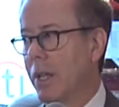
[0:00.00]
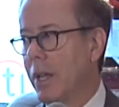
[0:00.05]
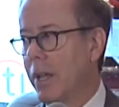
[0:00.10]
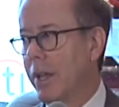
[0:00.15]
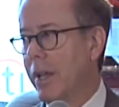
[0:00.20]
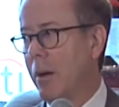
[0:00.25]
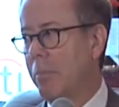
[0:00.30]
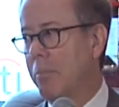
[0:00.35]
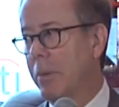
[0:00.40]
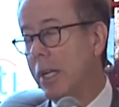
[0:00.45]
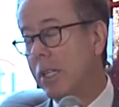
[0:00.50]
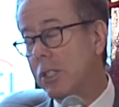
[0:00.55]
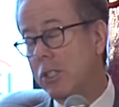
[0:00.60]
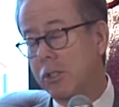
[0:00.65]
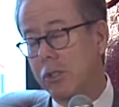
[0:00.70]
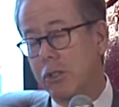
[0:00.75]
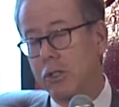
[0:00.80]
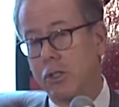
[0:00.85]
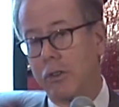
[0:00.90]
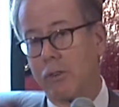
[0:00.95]
Now,
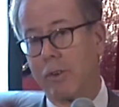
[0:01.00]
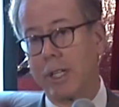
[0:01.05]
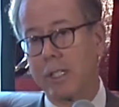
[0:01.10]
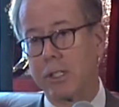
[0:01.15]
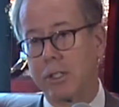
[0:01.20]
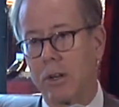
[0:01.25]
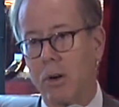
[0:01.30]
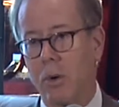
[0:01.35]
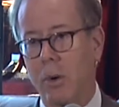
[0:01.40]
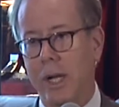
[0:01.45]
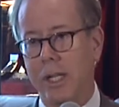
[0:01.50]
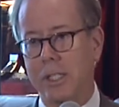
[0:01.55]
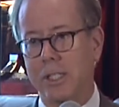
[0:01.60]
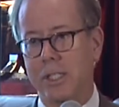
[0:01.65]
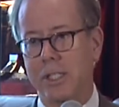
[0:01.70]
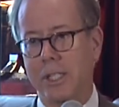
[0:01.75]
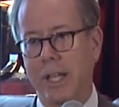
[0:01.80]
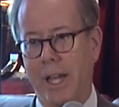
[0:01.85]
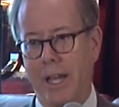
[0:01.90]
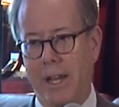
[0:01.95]
Minister Jaresko has
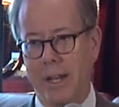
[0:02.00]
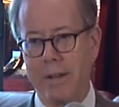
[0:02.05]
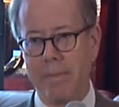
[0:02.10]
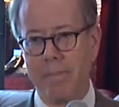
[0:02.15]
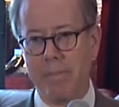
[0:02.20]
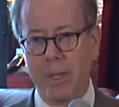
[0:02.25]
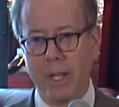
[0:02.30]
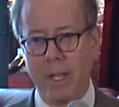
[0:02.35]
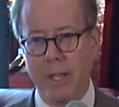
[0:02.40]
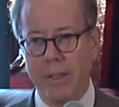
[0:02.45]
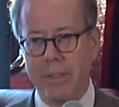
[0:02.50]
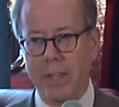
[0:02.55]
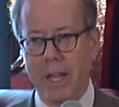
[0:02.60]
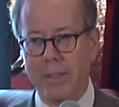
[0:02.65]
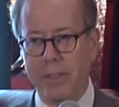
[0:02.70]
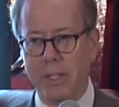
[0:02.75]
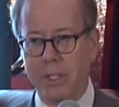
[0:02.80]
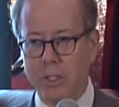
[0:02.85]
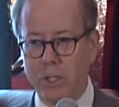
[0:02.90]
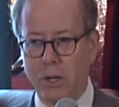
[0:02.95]
said
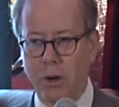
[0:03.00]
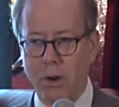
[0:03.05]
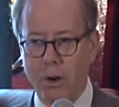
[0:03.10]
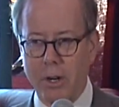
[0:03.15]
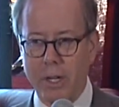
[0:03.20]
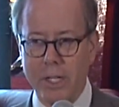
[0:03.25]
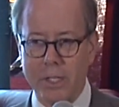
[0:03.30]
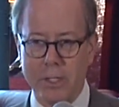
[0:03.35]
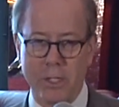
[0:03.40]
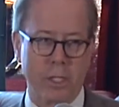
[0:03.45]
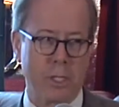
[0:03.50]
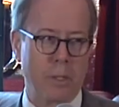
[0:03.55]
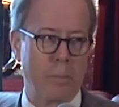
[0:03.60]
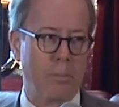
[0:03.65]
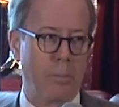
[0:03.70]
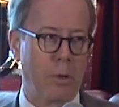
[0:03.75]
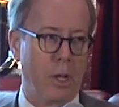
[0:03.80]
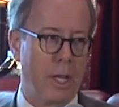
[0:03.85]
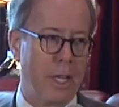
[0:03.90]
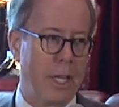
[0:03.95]
that the target to
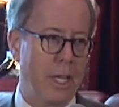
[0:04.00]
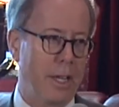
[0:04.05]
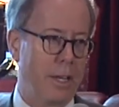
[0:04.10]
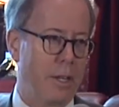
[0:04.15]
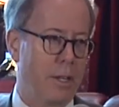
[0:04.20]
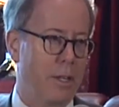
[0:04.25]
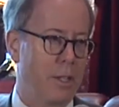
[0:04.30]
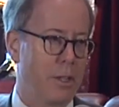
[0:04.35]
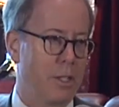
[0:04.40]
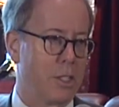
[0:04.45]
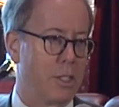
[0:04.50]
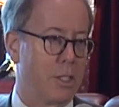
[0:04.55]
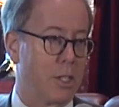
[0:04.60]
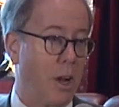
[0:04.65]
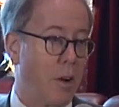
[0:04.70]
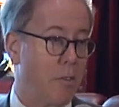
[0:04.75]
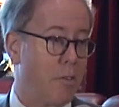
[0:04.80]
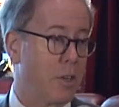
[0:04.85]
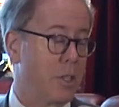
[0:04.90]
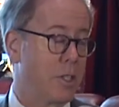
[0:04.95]
complete the
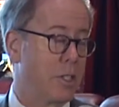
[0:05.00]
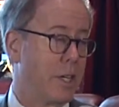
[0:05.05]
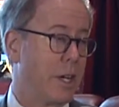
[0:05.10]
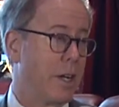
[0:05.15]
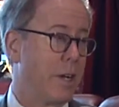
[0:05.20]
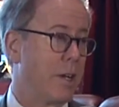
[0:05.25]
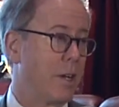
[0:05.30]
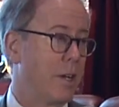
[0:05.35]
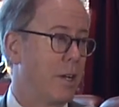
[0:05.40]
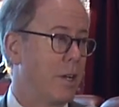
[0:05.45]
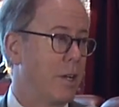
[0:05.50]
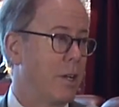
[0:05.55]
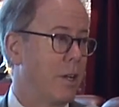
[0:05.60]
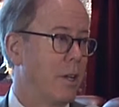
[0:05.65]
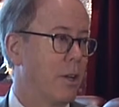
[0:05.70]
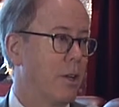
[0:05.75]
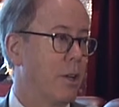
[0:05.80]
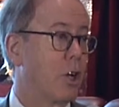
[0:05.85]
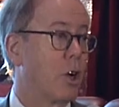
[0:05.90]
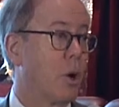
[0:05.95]
sovereign debt
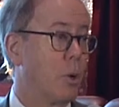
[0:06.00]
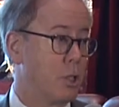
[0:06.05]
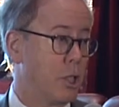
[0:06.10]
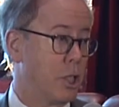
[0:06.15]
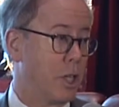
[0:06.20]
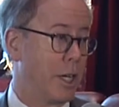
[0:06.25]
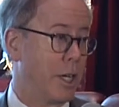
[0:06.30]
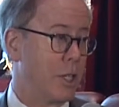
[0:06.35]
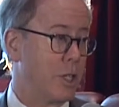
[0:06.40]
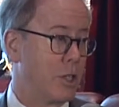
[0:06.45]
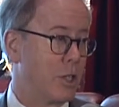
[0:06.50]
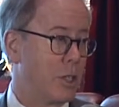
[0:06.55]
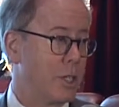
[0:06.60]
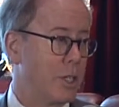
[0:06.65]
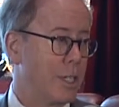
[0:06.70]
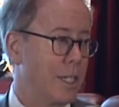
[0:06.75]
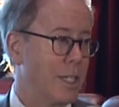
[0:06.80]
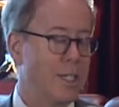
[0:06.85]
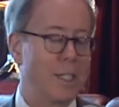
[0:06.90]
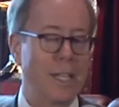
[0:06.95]

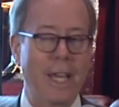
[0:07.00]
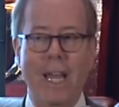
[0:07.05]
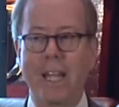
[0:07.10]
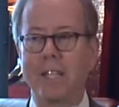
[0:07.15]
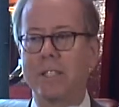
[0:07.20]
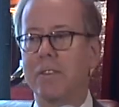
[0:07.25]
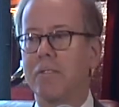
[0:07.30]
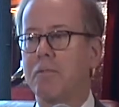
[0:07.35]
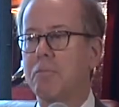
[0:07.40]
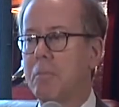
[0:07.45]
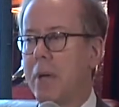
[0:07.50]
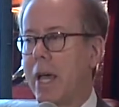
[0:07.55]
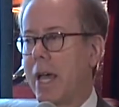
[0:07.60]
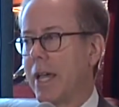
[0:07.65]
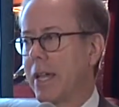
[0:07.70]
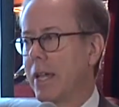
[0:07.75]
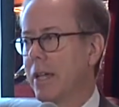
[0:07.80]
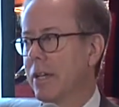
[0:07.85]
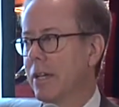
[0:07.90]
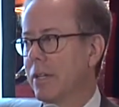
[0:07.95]
negotiations is the end of May.